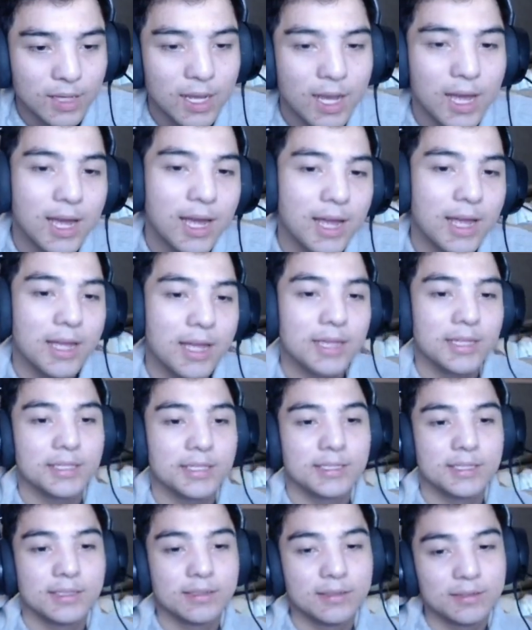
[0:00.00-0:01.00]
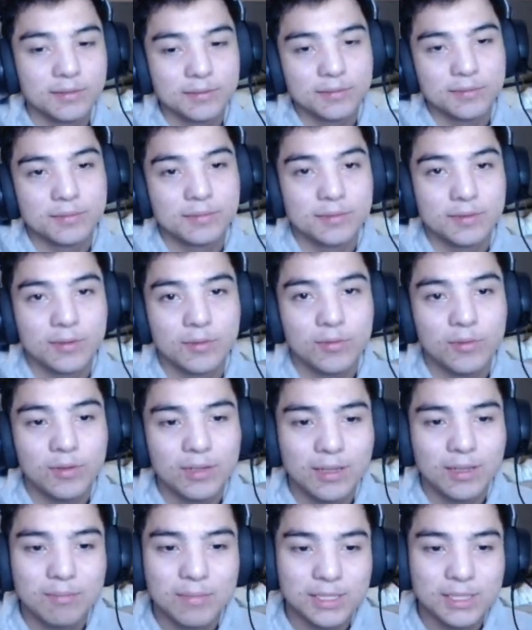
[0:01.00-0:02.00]
Nice.
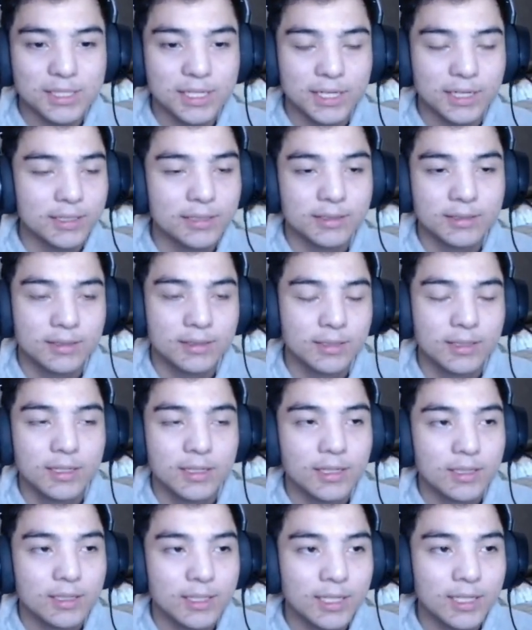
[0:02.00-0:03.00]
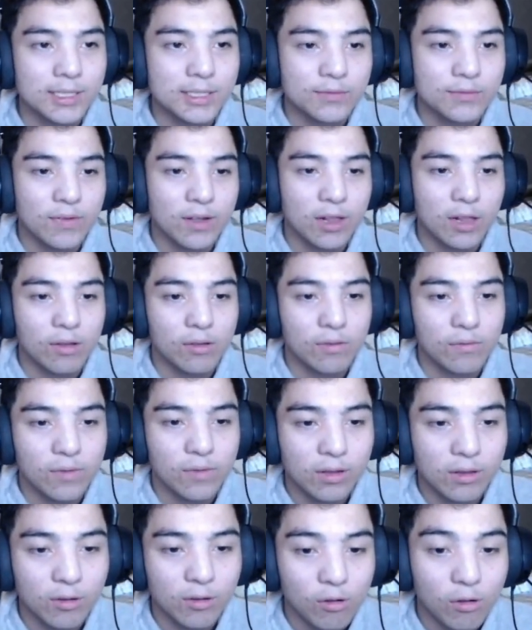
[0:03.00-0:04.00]
What a magic. That is very,
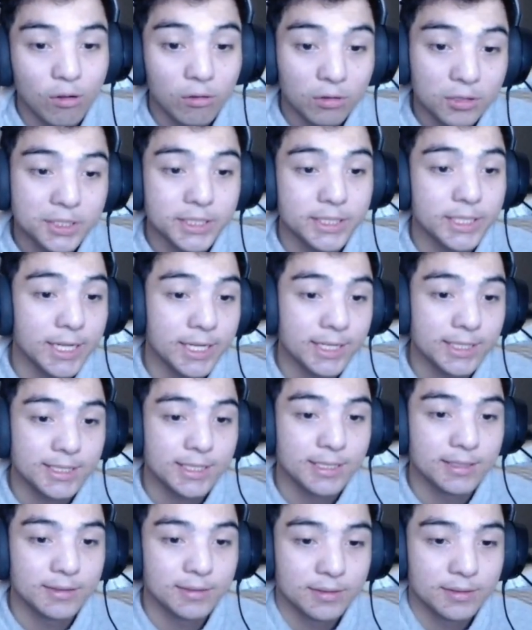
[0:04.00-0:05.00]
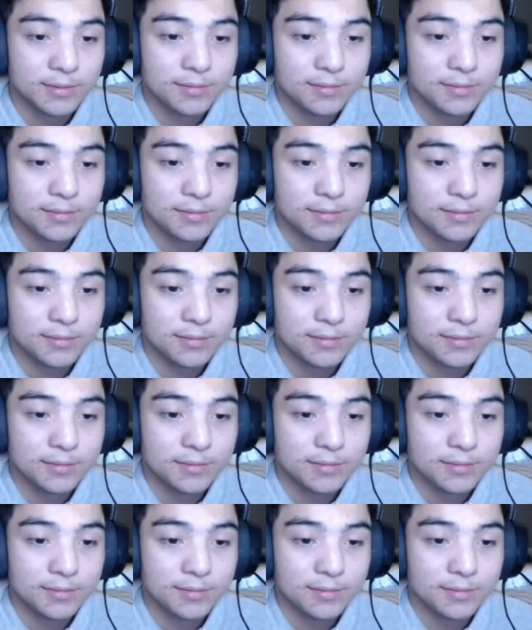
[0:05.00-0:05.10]
very old things.